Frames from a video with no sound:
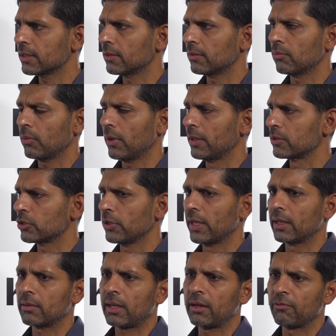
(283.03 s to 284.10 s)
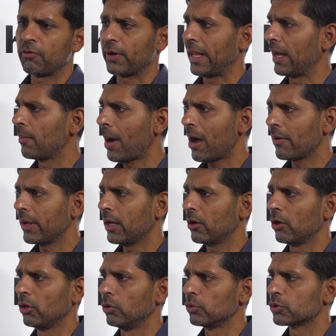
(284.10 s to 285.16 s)
and so they kind of forget about it
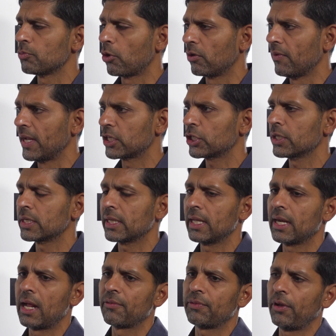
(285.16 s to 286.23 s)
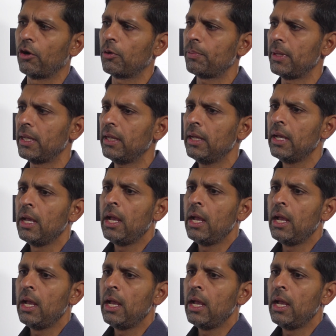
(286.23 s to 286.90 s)
or lose motivation to get on therapy.